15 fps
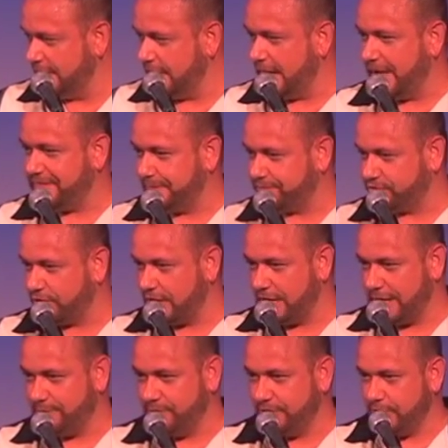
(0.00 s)
at the
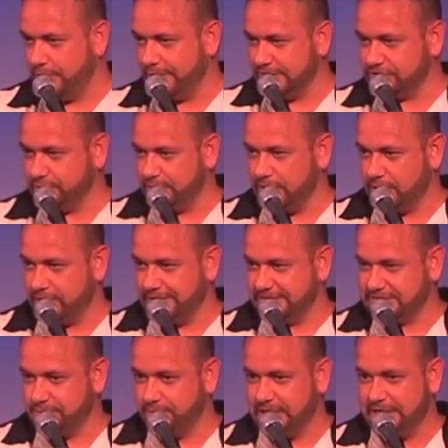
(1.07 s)
prom when no one else would go with us
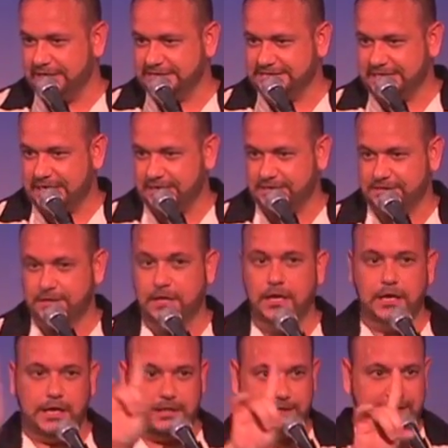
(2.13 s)
and we need a date.
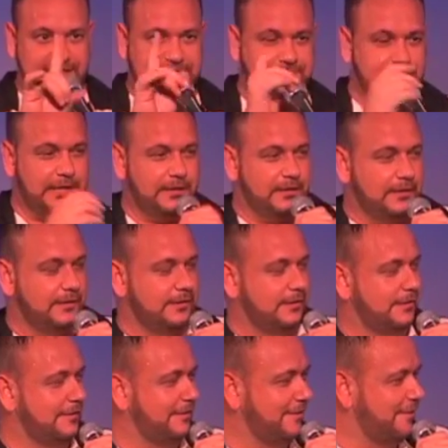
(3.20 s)
A lesbian
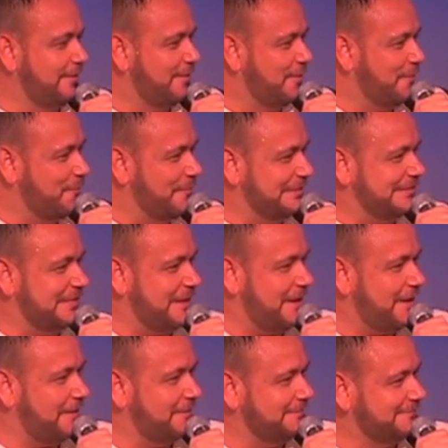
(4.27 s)
was
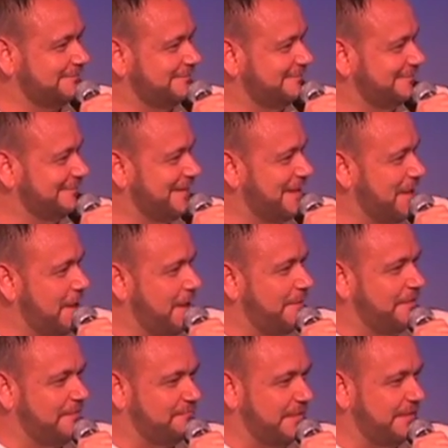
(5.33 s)
there.
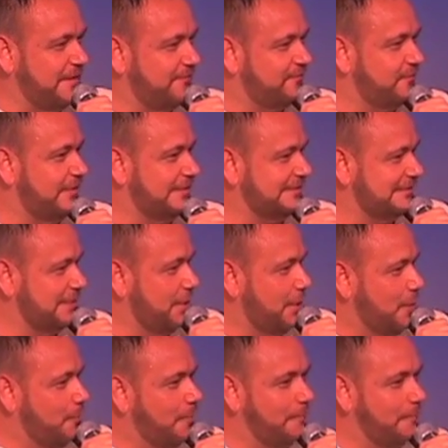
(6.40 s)
They've been there for us when